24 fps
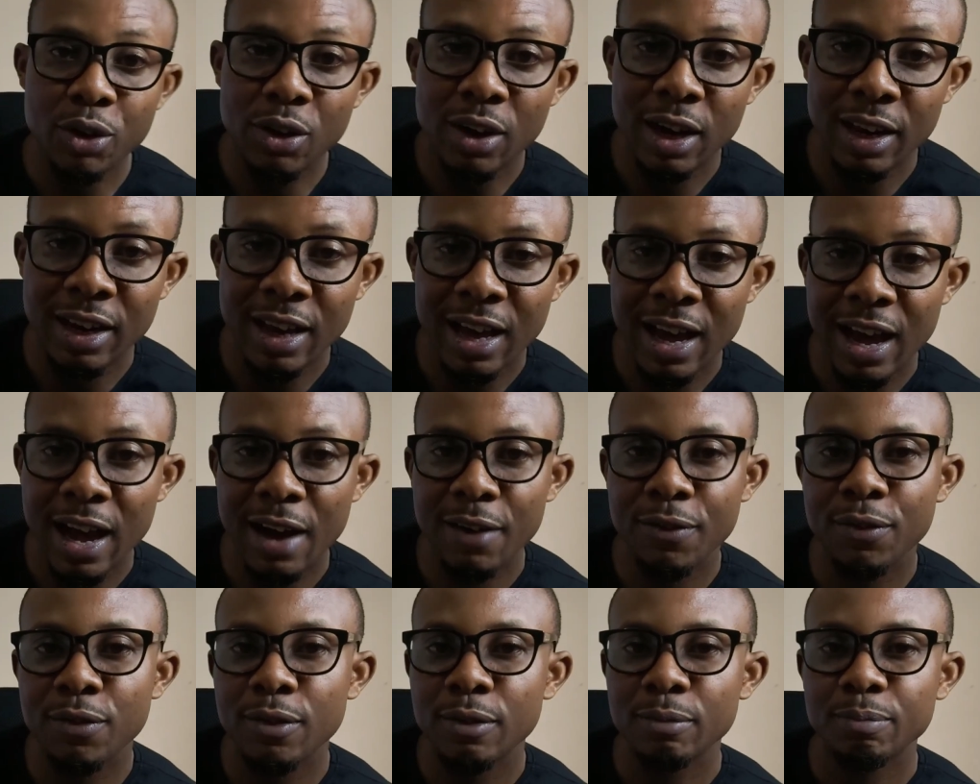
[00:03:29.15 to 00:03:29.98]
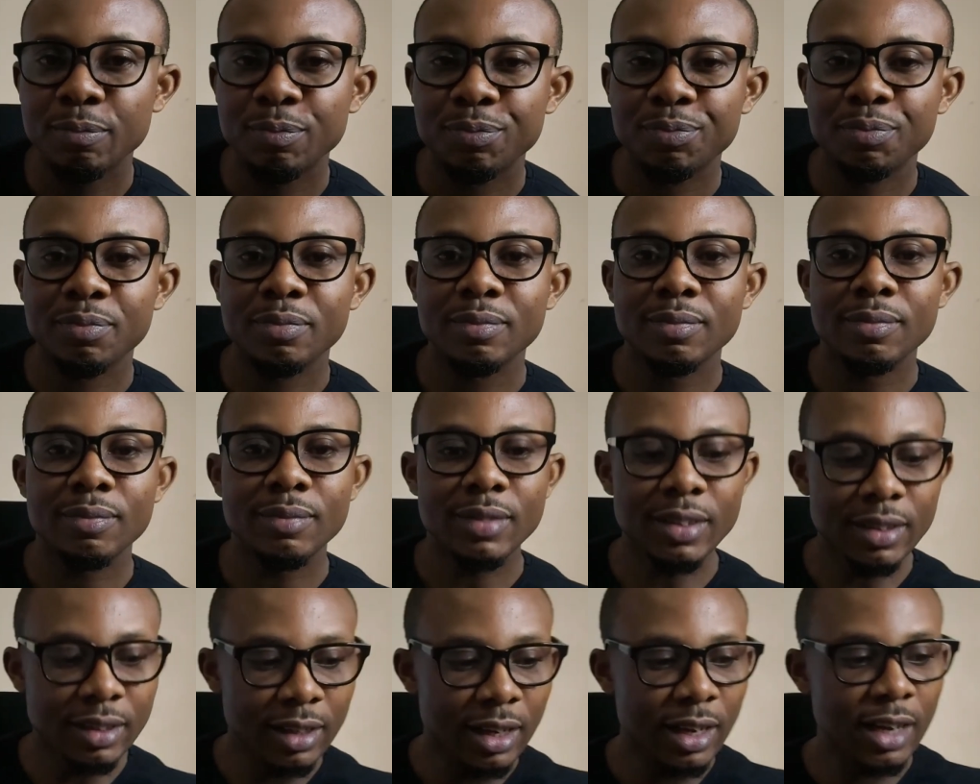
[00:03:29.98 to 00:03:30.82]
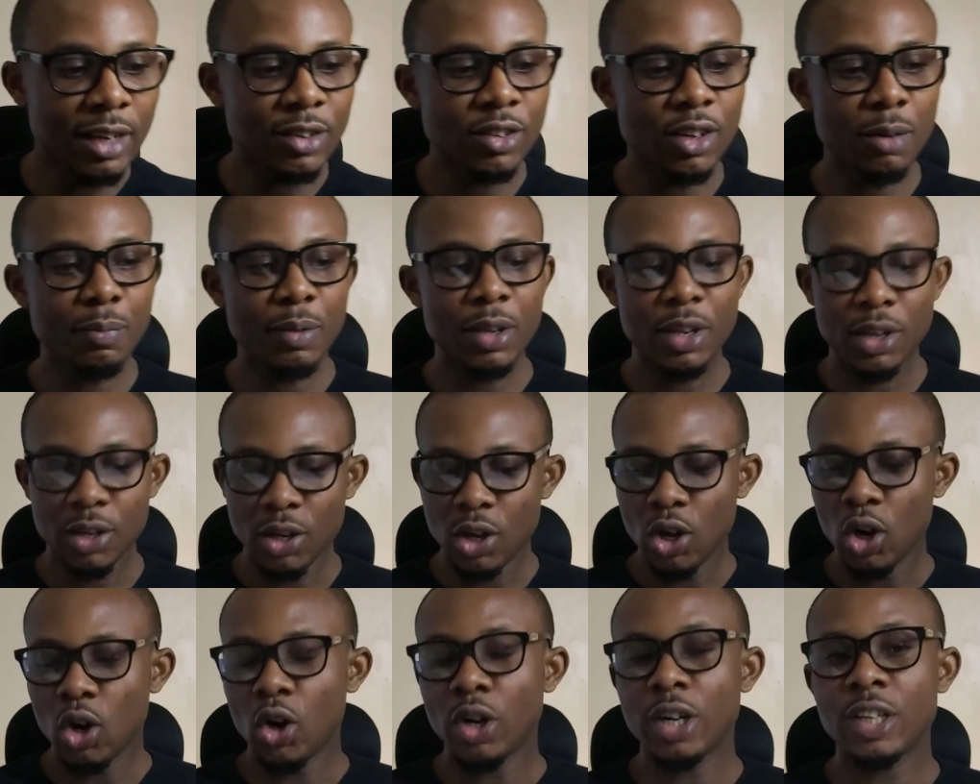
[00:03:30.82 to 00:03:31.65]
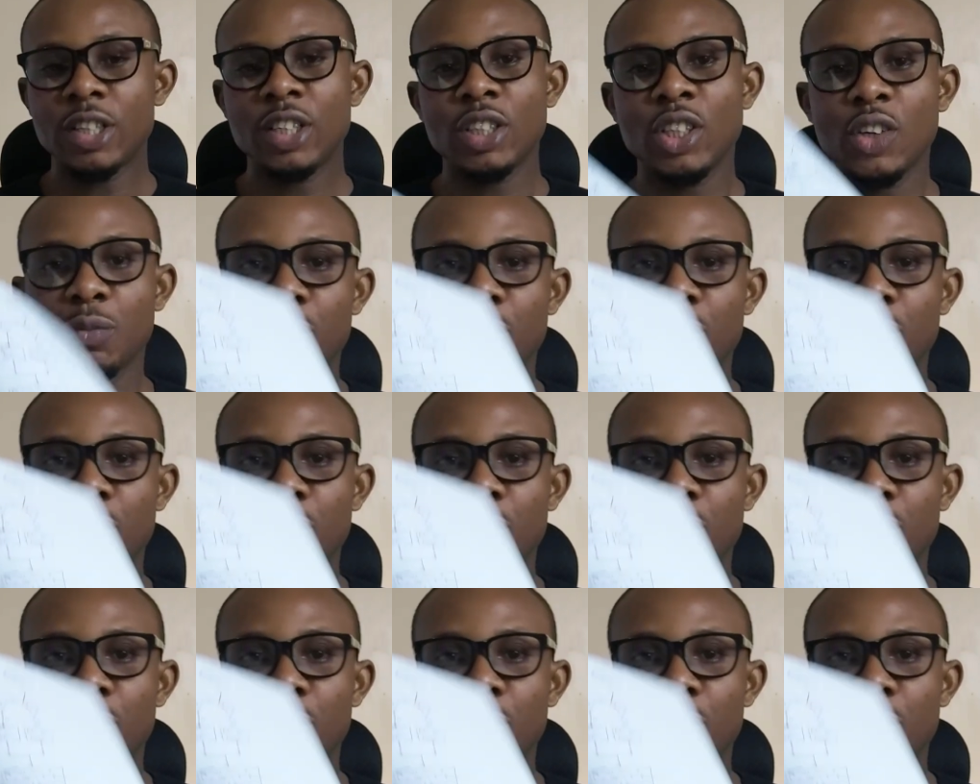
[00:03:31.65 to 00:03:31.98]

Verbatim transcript: you can have something on a sheet